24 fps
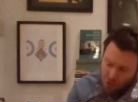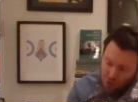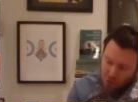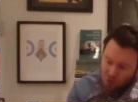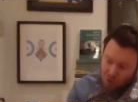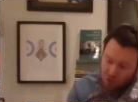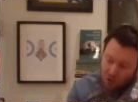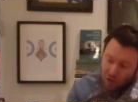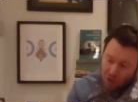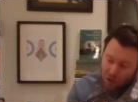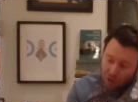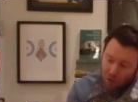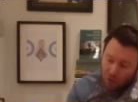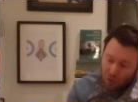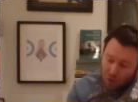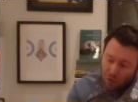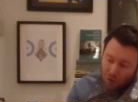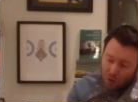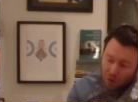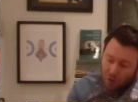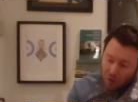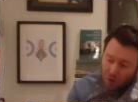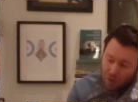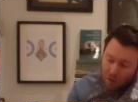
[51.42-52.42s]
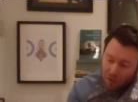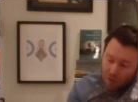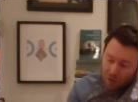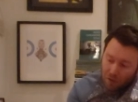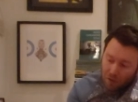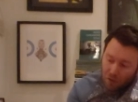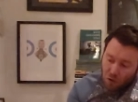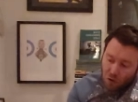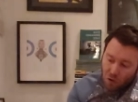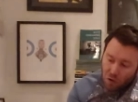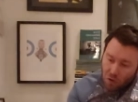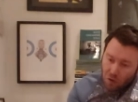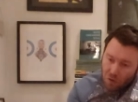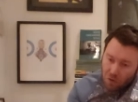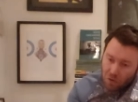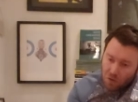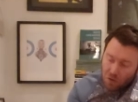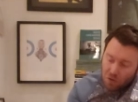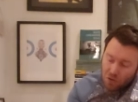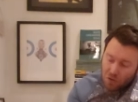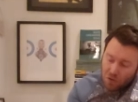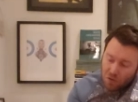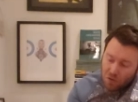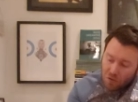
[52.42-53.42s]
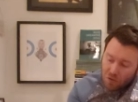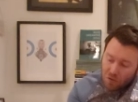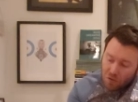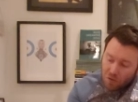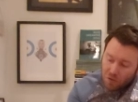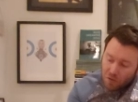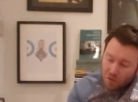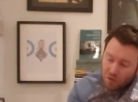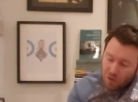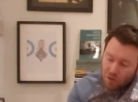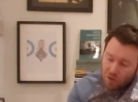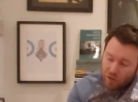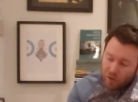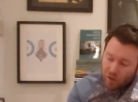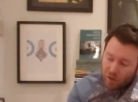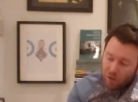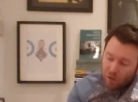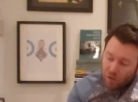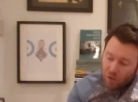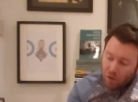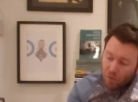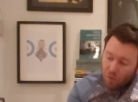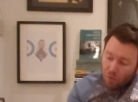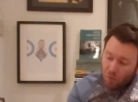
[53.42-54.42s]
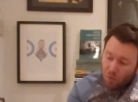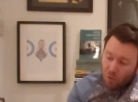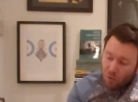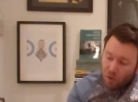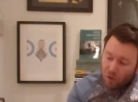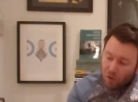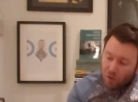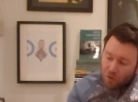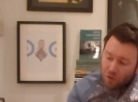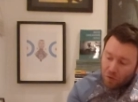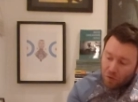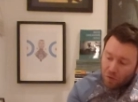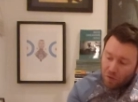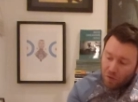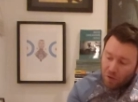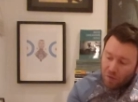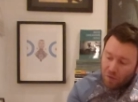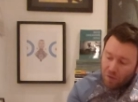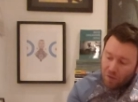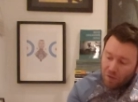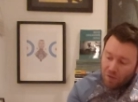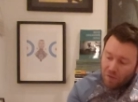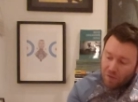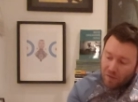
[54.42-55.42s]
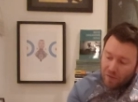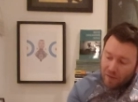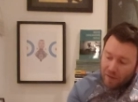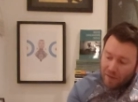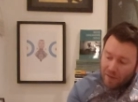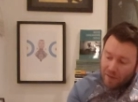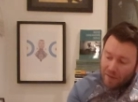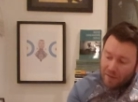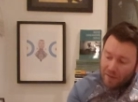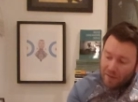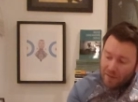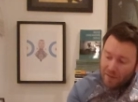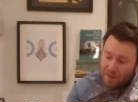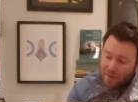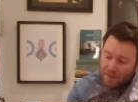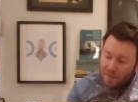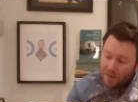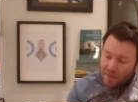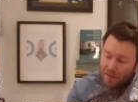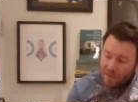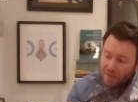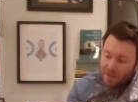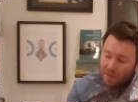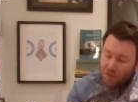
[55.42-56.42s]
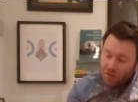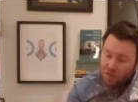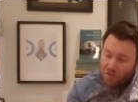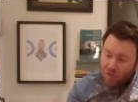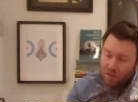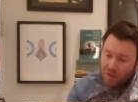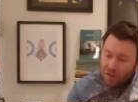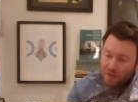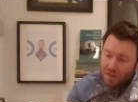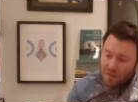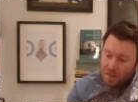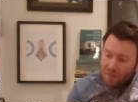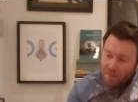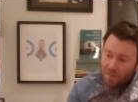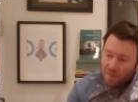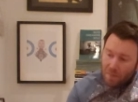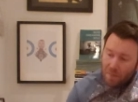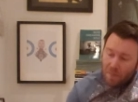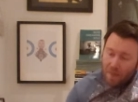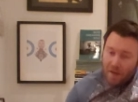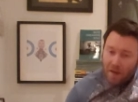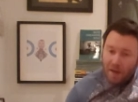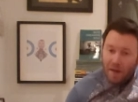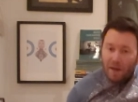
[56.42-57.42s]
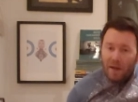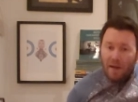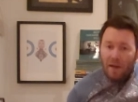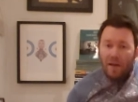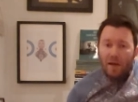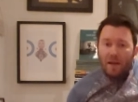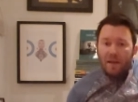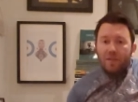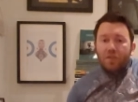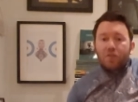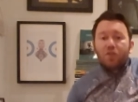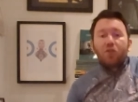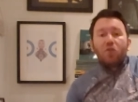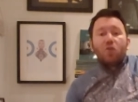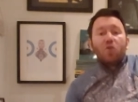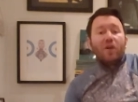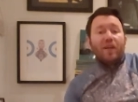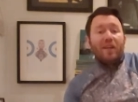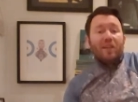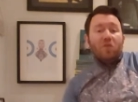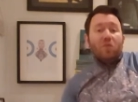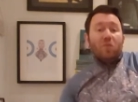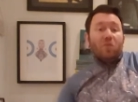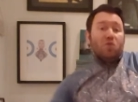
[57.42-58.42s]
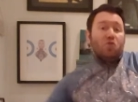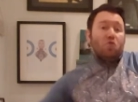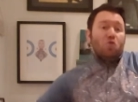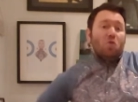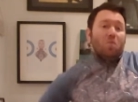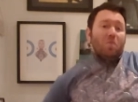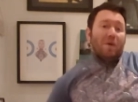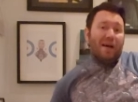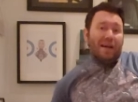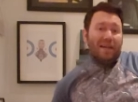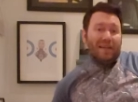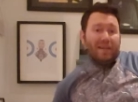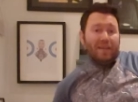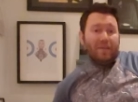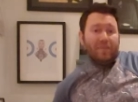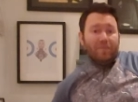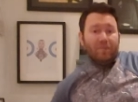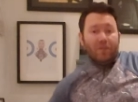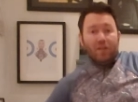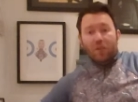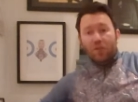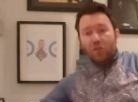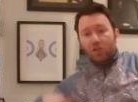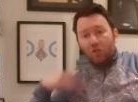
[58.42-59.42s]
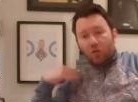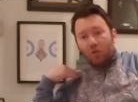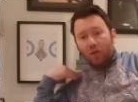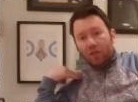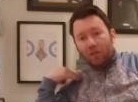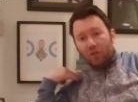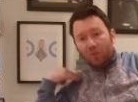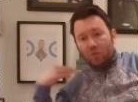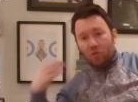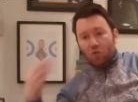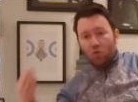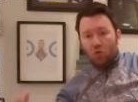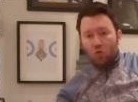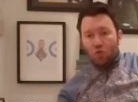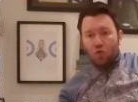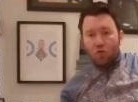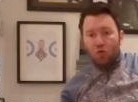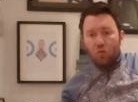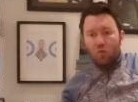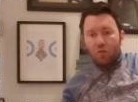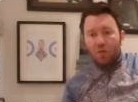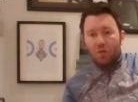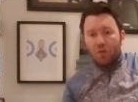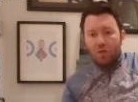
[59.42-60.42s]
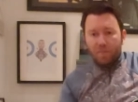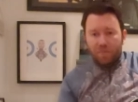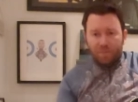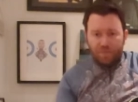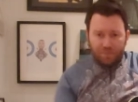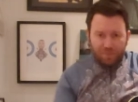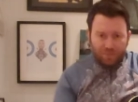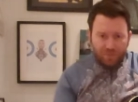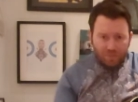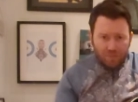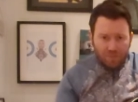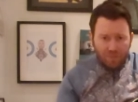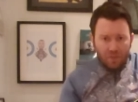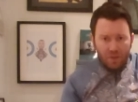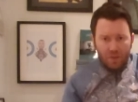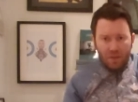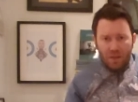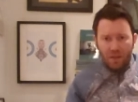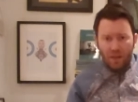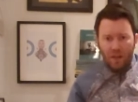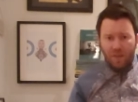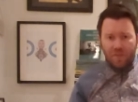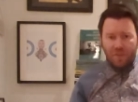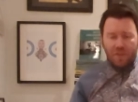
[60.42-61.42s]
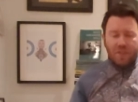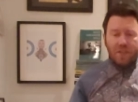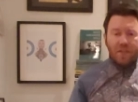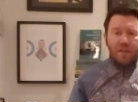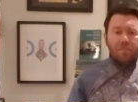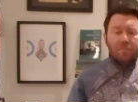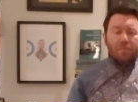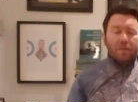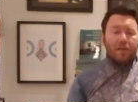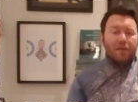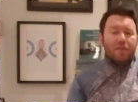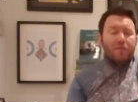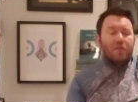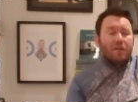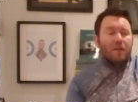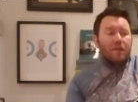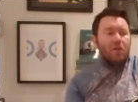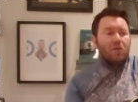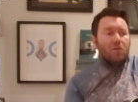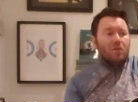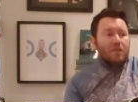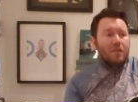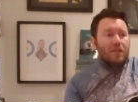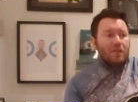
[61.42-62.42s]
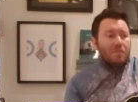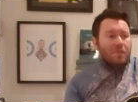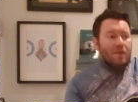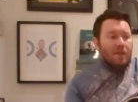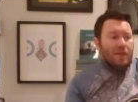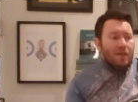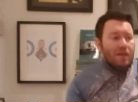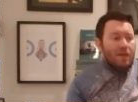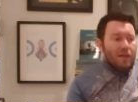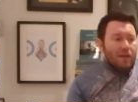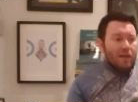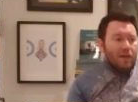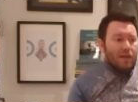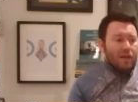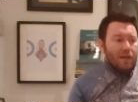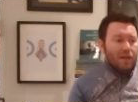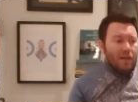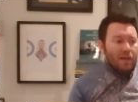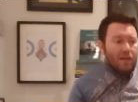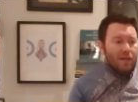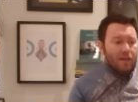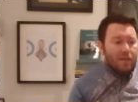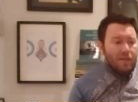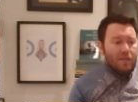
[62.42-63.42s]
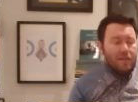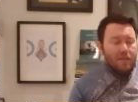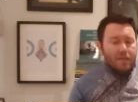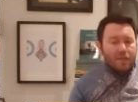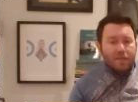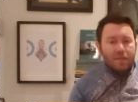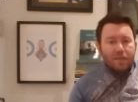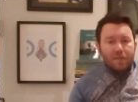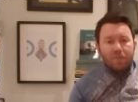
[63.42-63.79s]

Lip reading: you're trying to look at the chords, try to look at what you're doing, how you're fretting the strings, and you're going to end up with a sore back, and you're going to end up with sore shoulders if you're sitting playing for a long time, and